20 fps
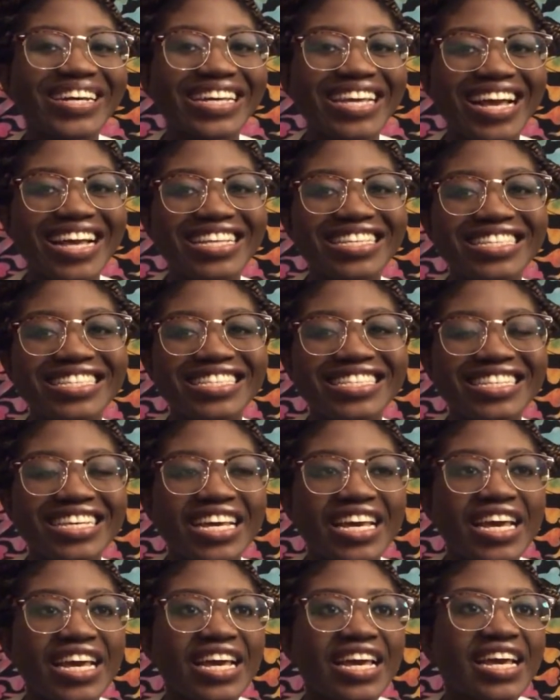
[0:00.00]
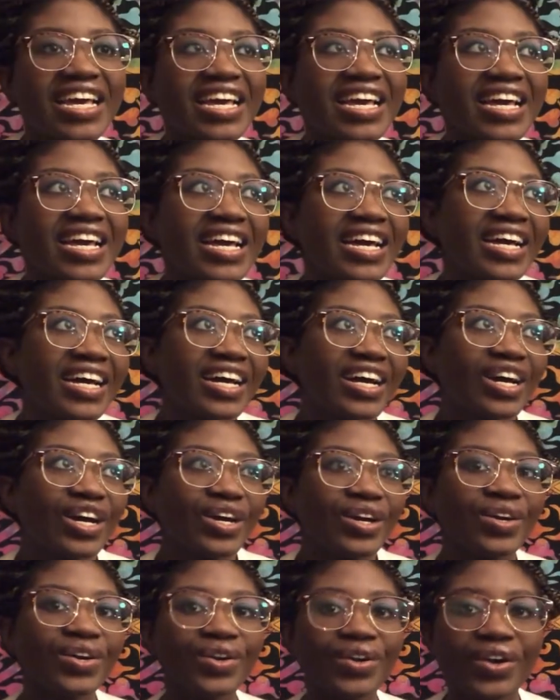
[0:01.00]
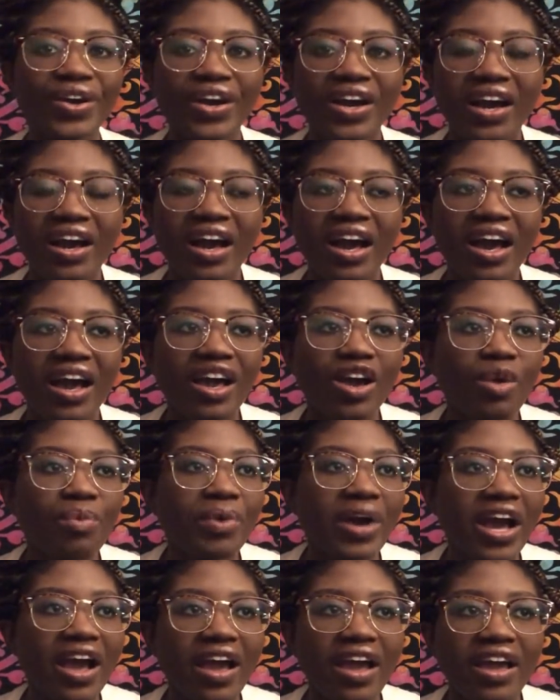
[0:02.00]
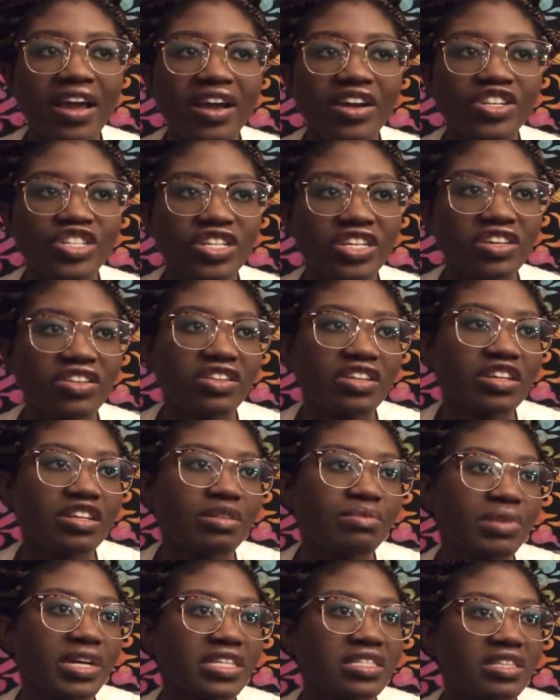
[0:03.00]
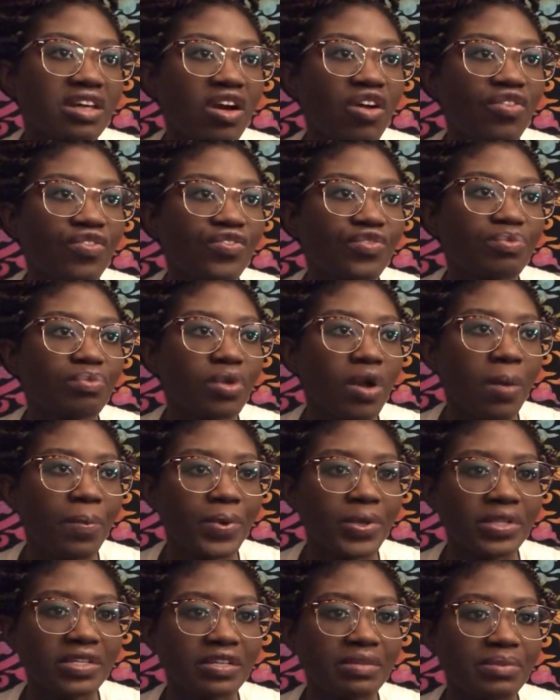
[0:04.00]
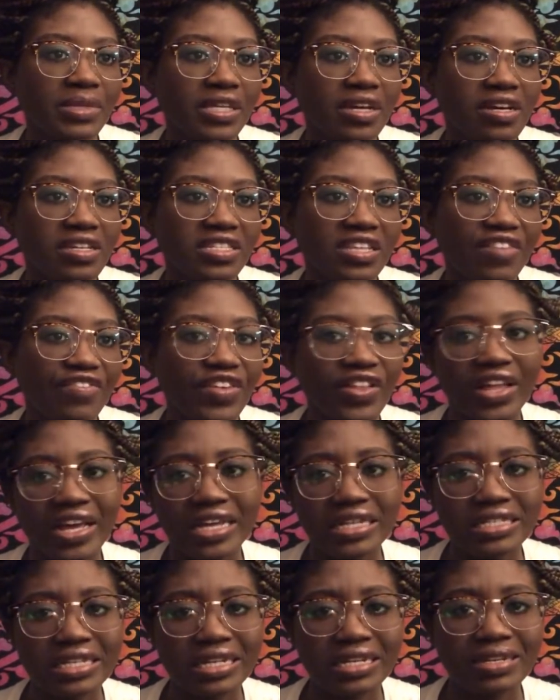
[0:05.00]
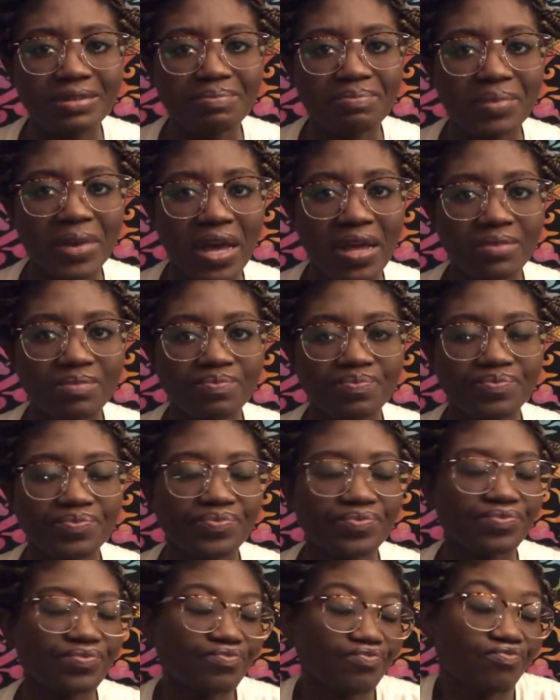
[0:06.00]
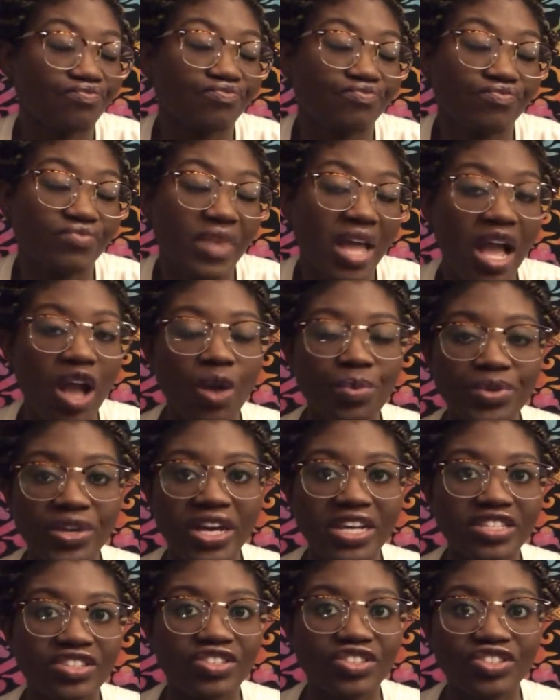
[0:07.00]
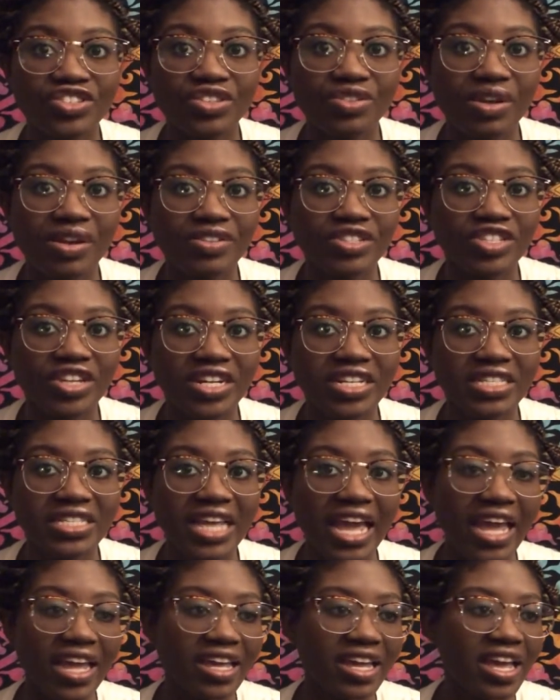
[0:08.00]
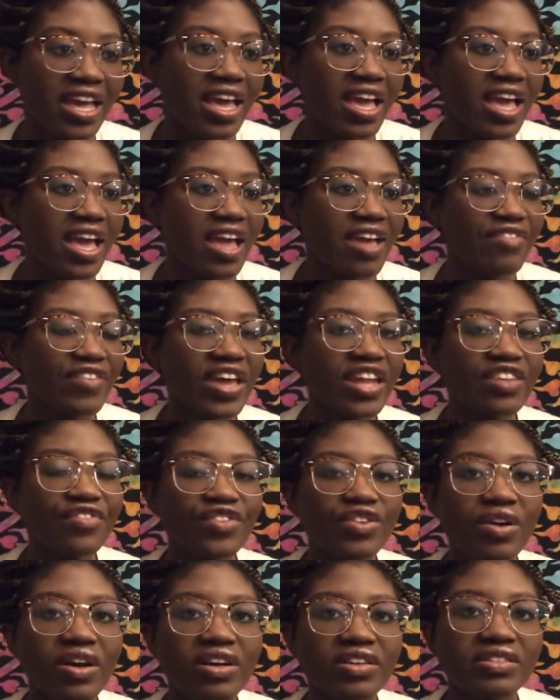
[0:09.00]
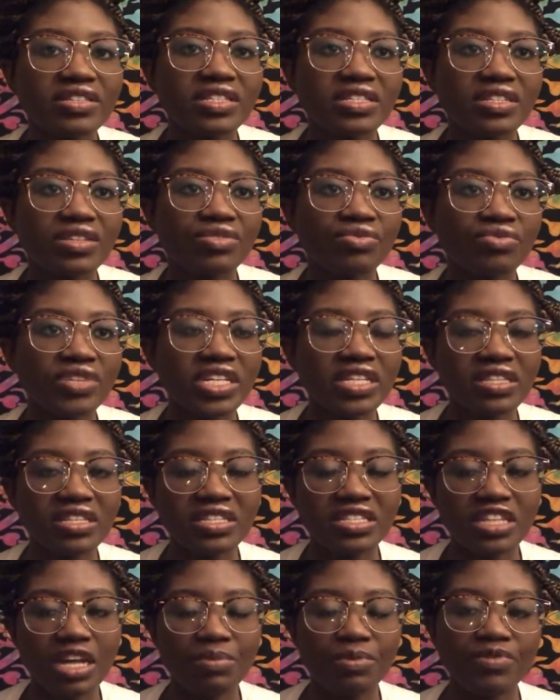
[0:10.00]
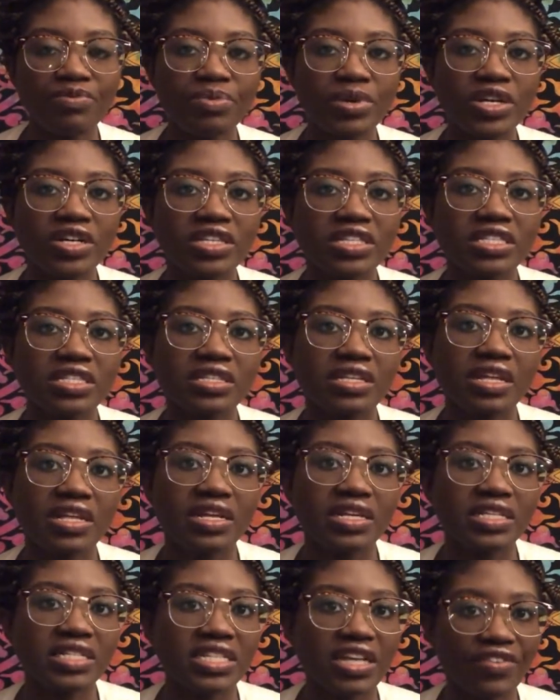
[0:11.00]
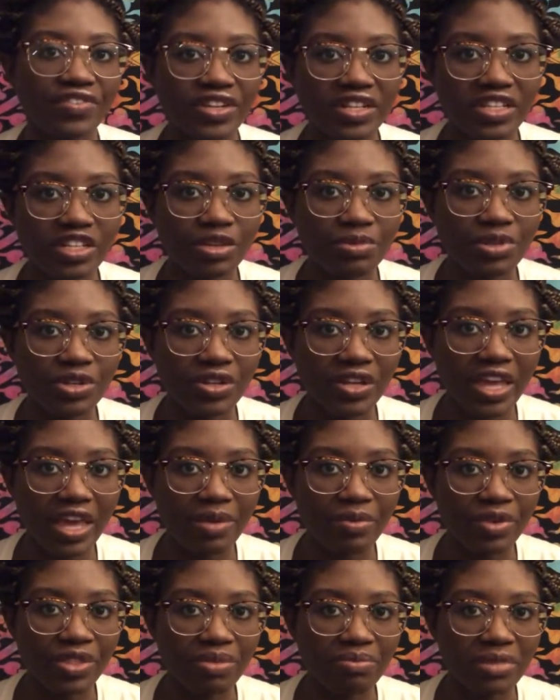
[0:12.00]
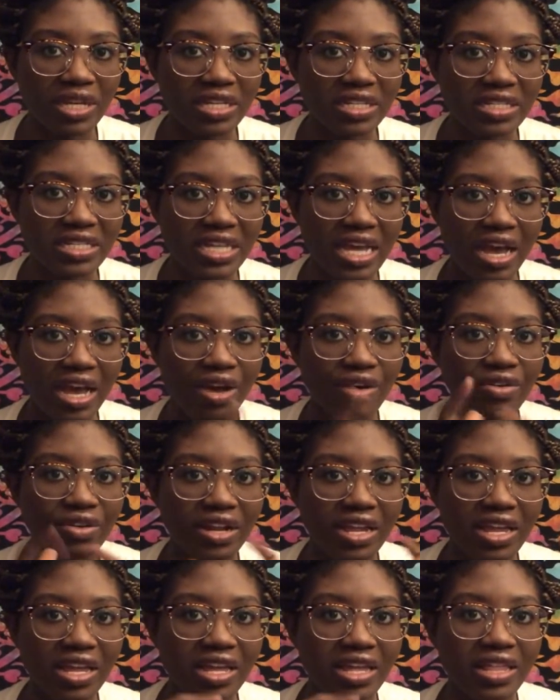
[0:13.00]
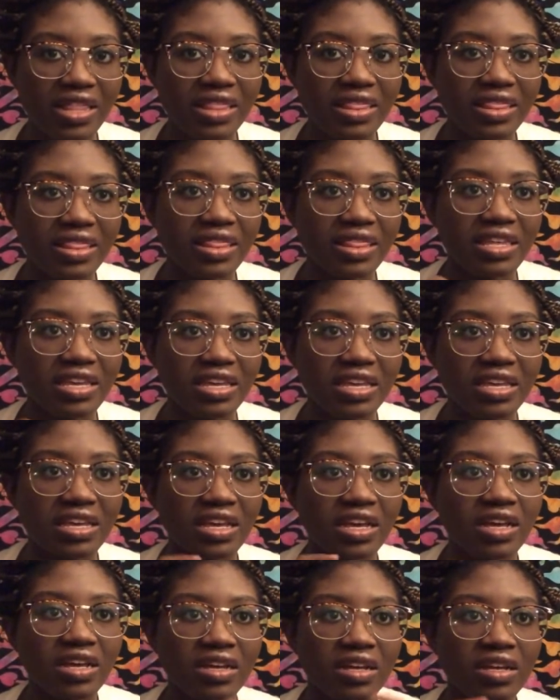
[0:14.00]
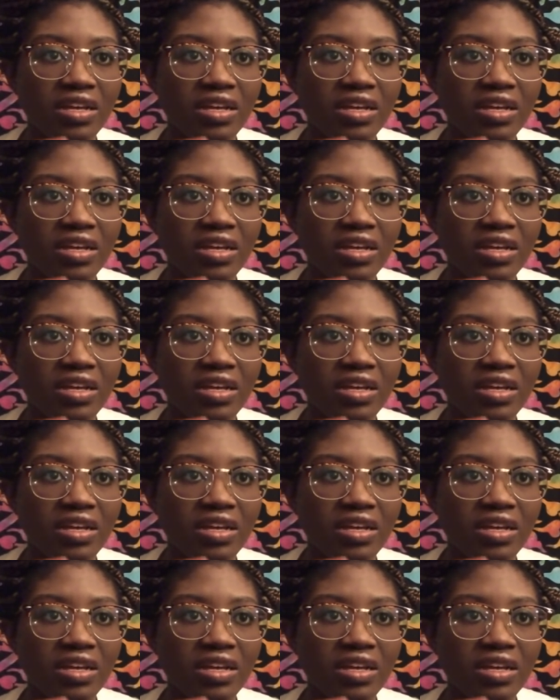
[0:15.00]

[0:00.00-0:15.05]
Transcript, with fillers: but yes, Whew, I hope I articulated myself properly because I feel like I didn't, but I hope you guys understood what I was trying to say. If any of you else read these type of books, definitely communicate with me down in the